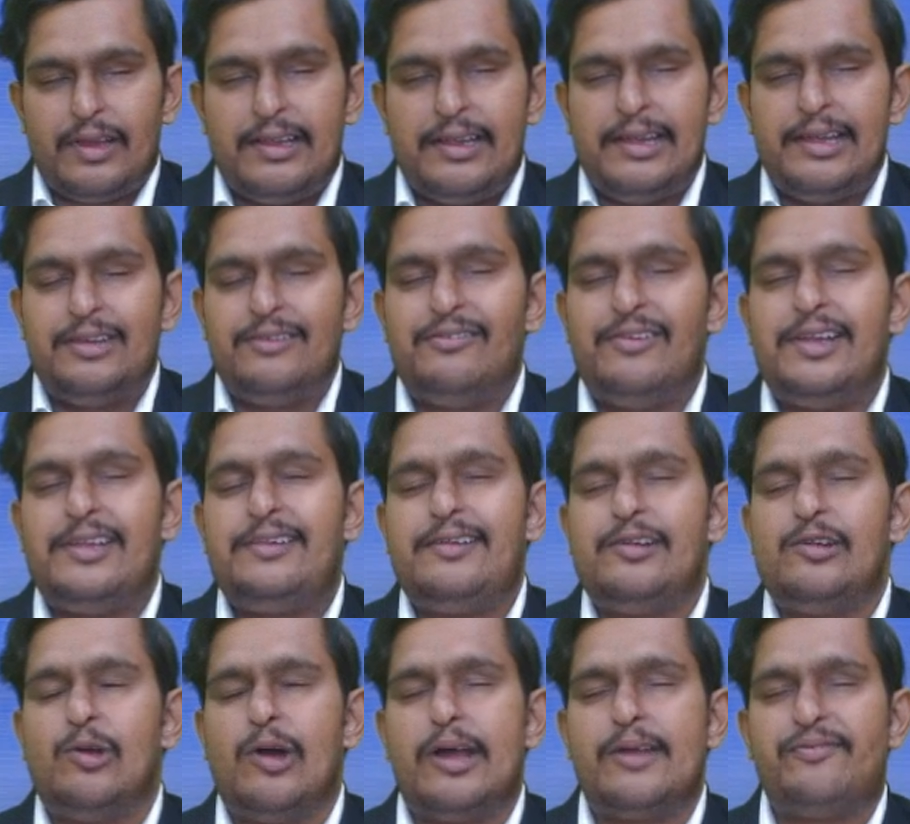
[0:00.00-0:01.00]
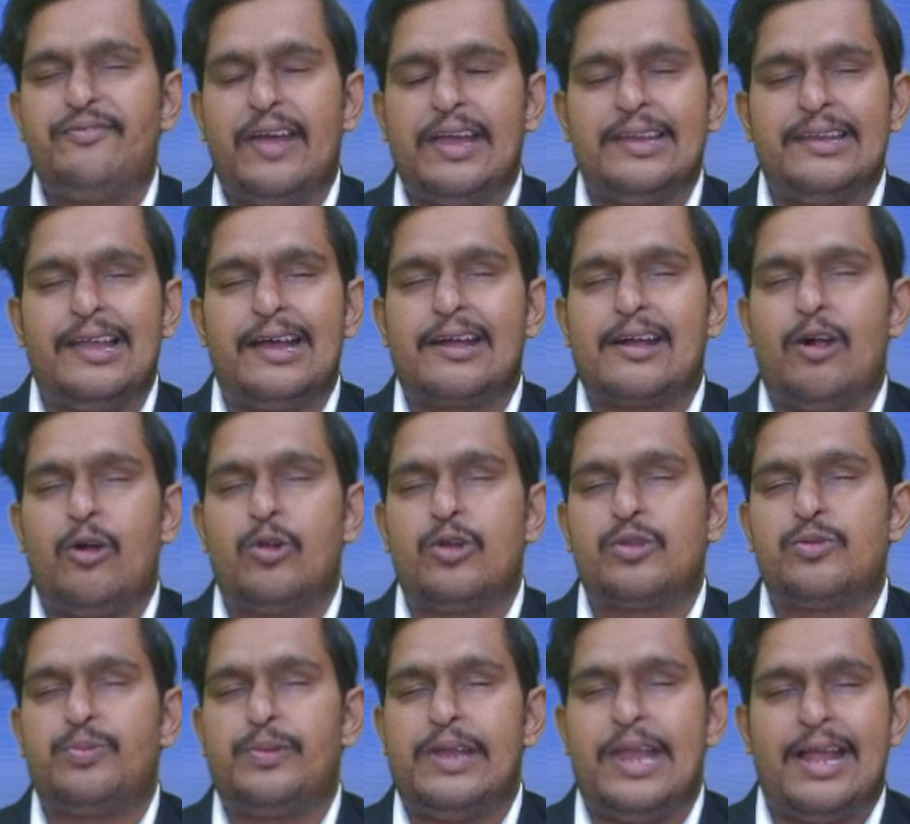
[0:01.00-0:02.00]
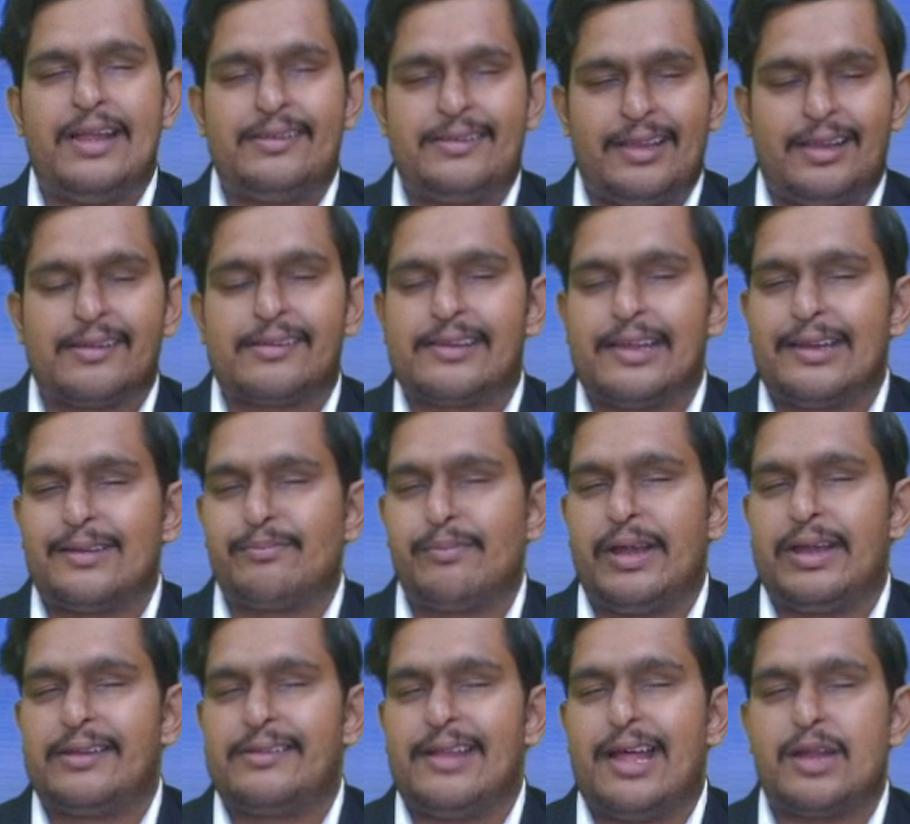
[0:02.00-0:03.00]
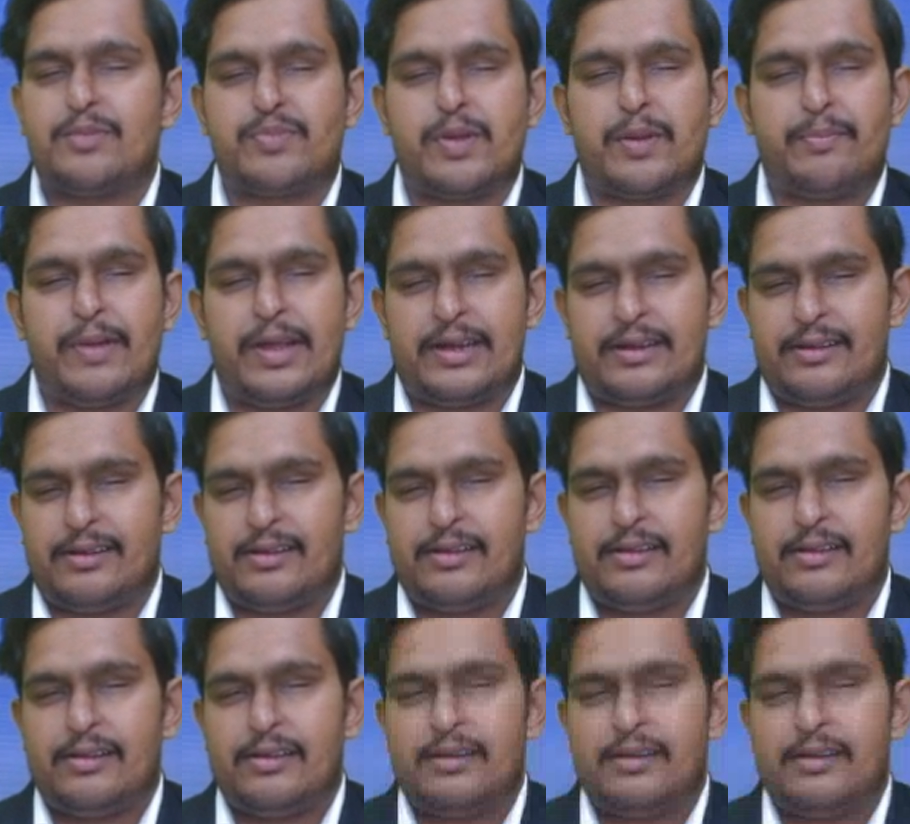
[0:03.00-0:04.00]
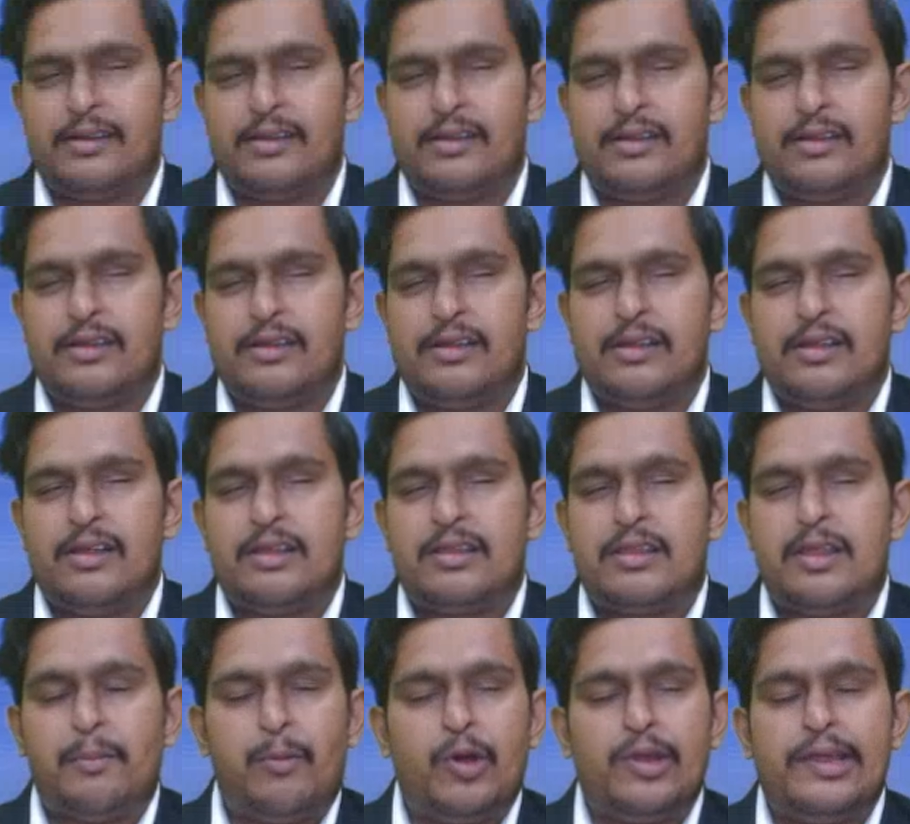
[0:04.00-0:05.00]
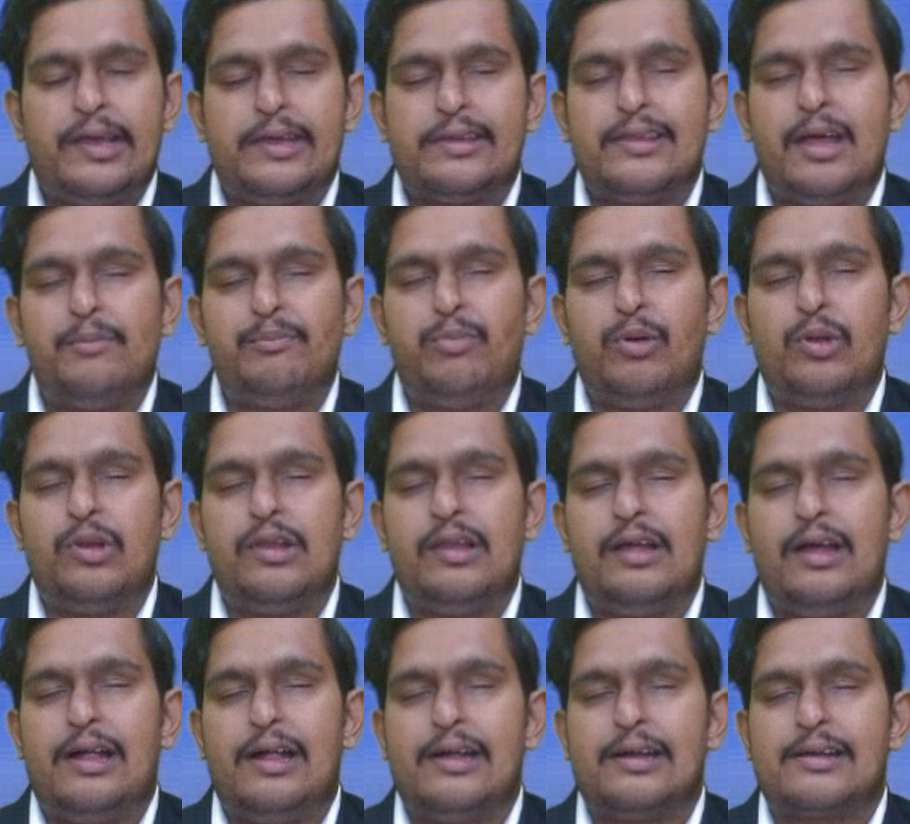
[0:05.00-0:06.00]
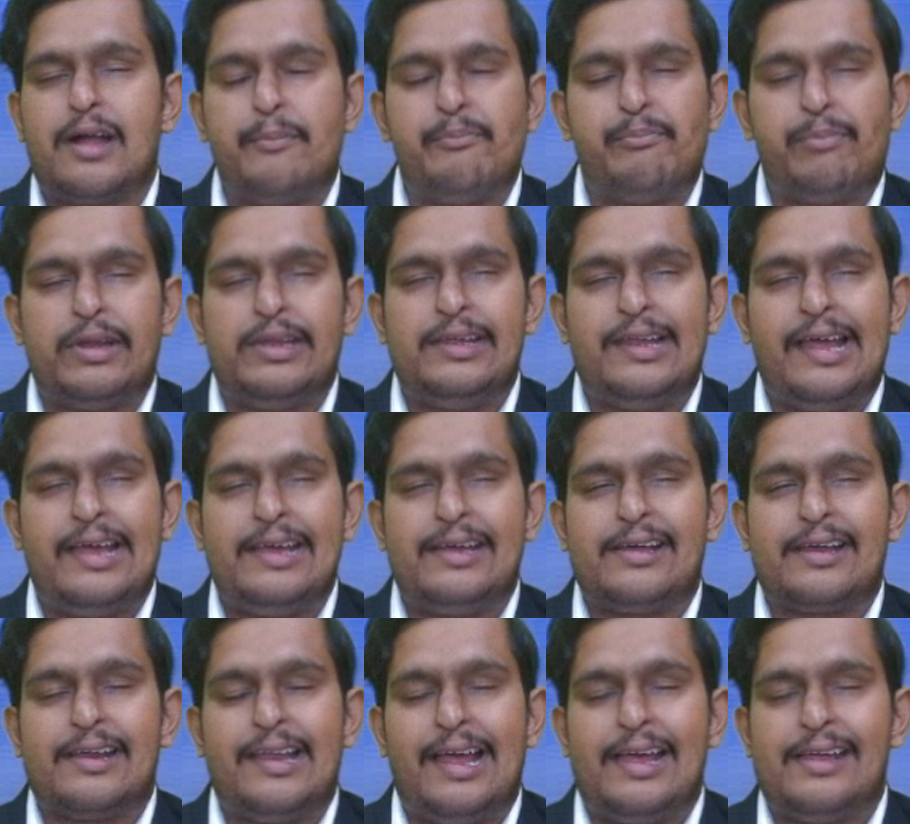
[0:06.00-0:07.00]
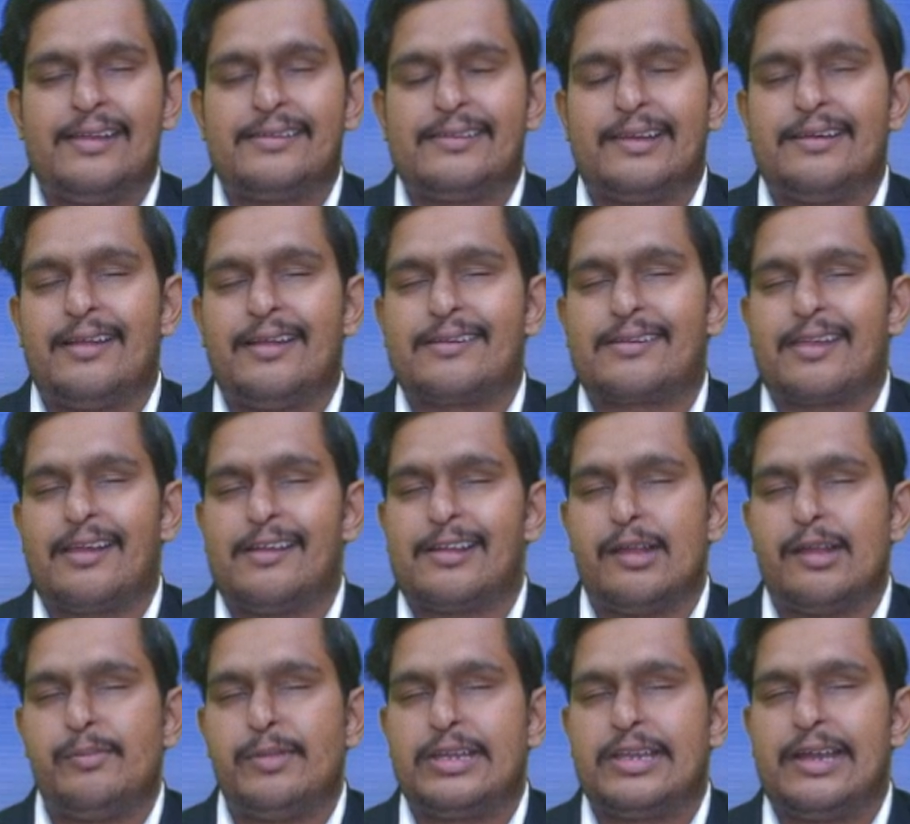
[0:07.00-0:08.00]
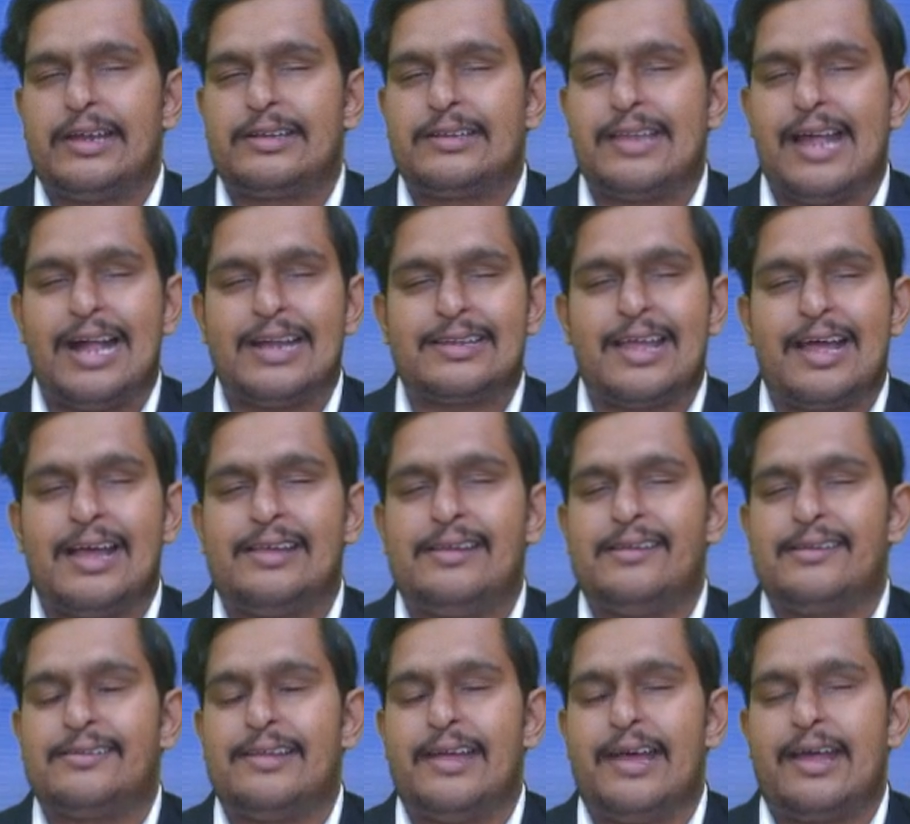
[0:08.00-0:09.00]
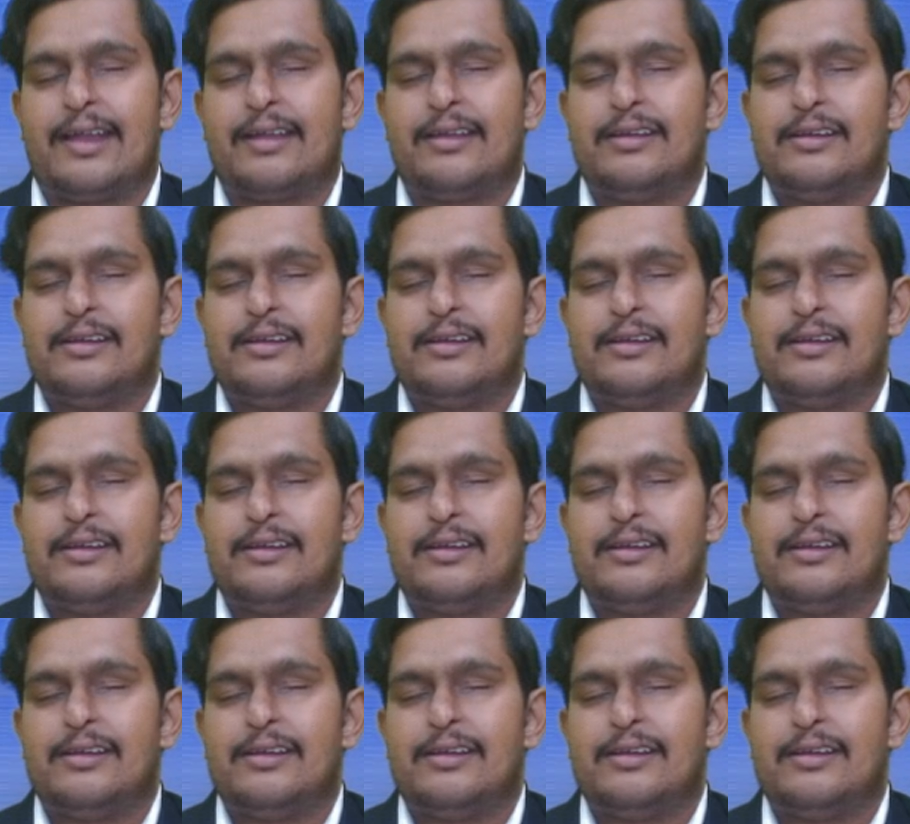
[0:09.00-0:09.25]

in which your final accounts, financial statements are prepared. Suppose example, a company like Reliance Industries Limited, Tata is there,